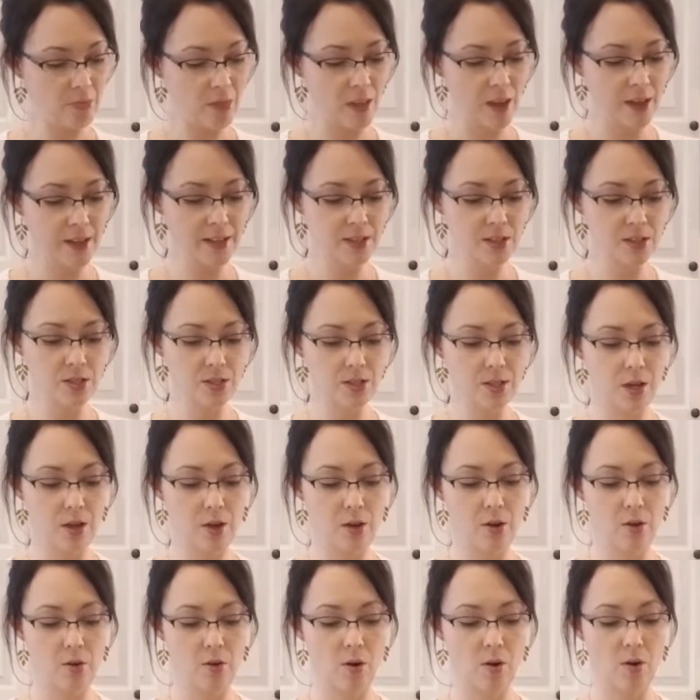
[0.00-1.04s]
And
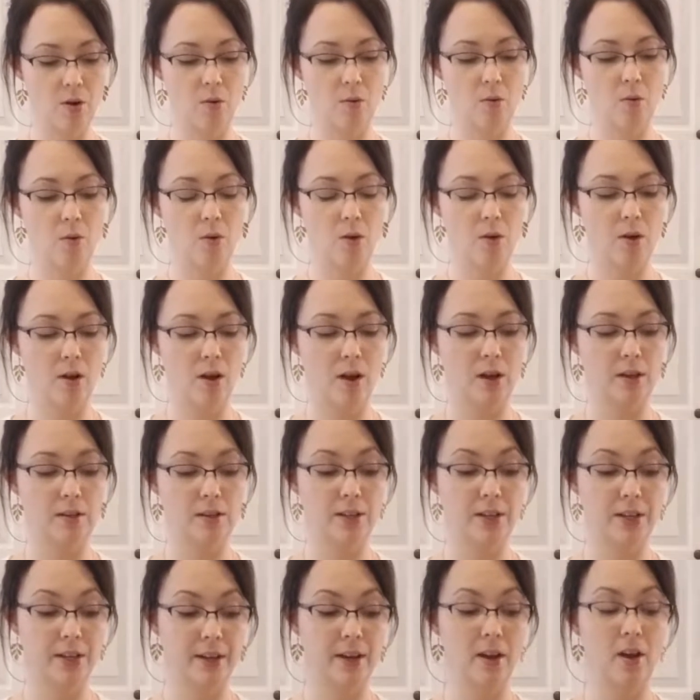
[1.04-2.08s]
so a
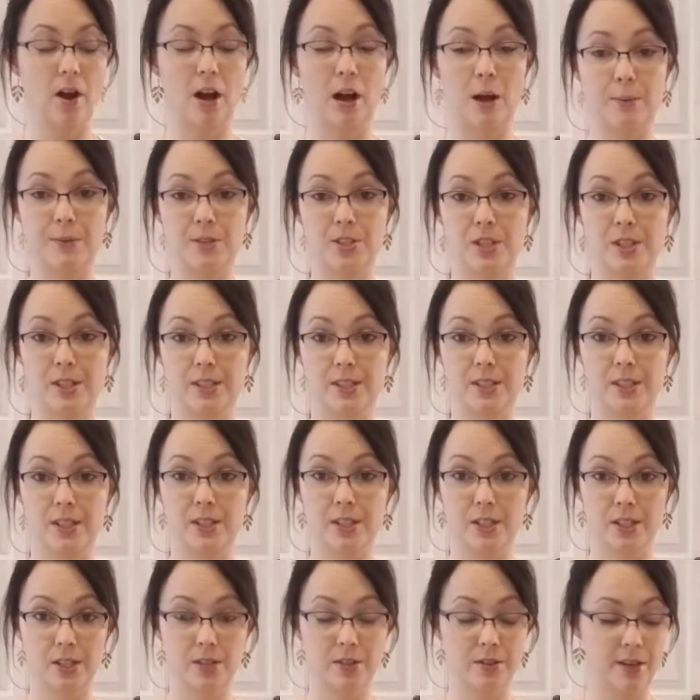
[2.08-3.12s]
good option to
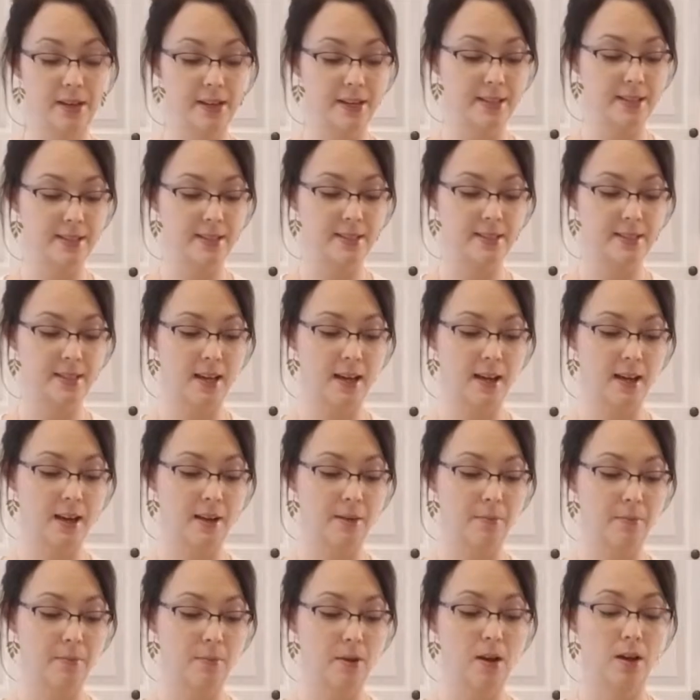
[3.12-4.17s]
do is
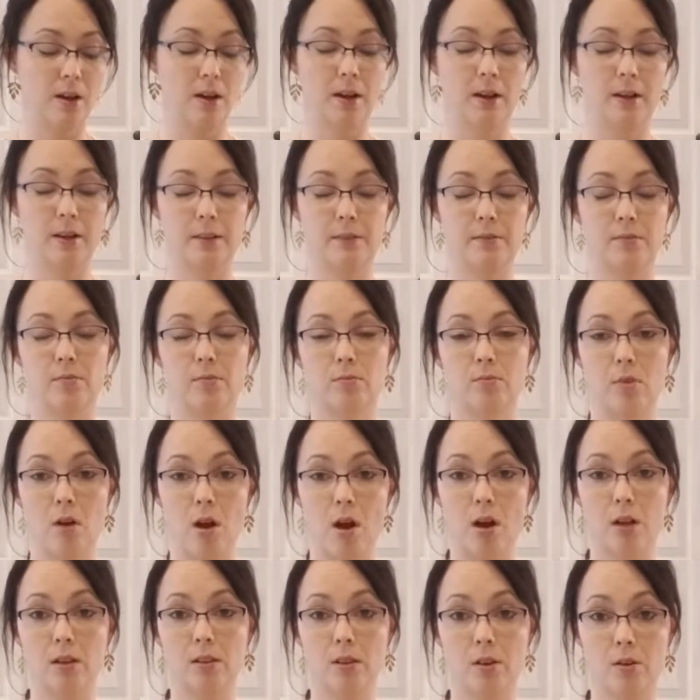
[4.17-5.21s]
a
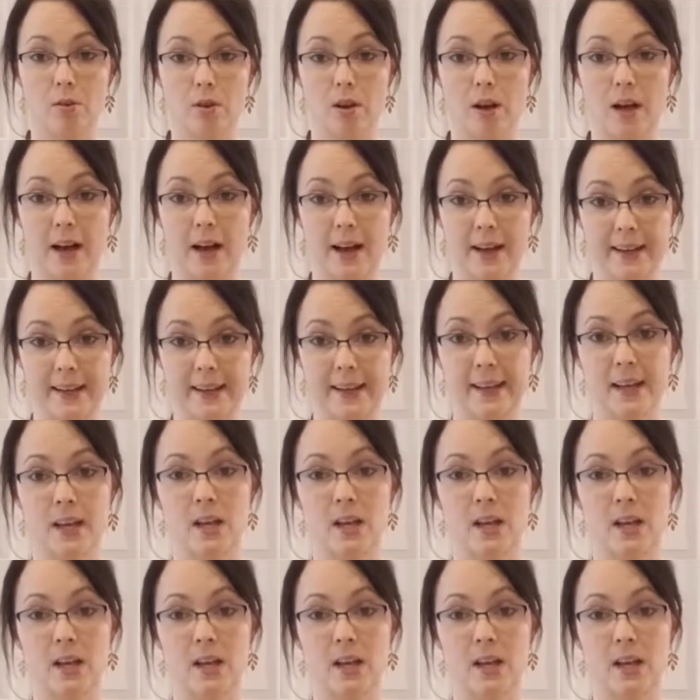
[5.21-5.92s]
raw local honey.